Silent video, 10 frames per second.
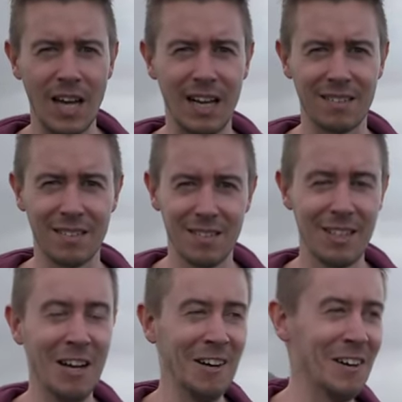us,
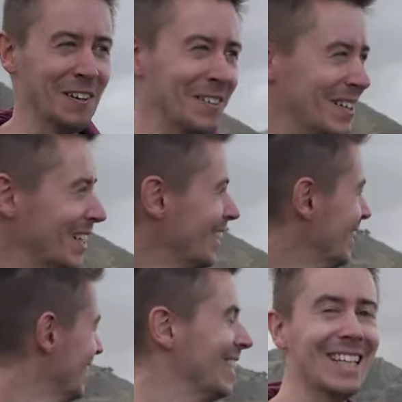so
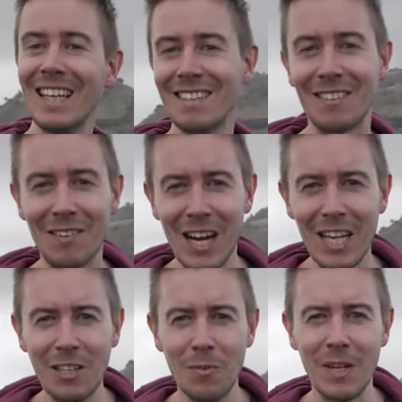that's
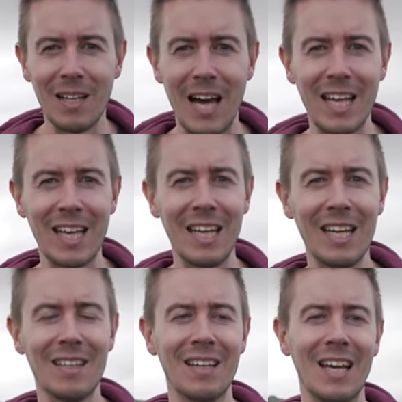great. We like
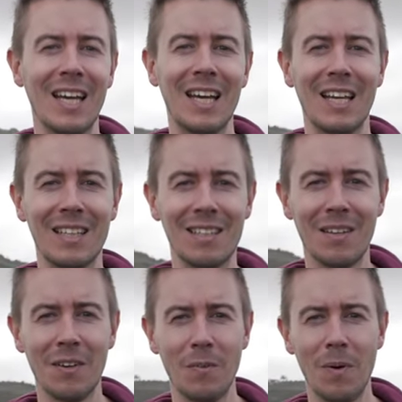it and
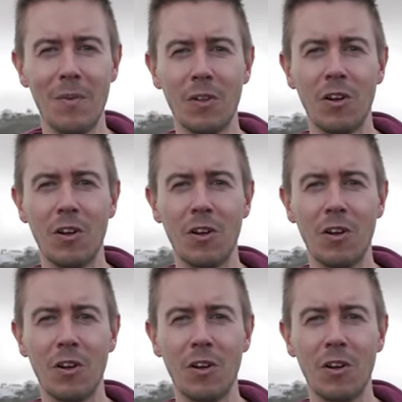we will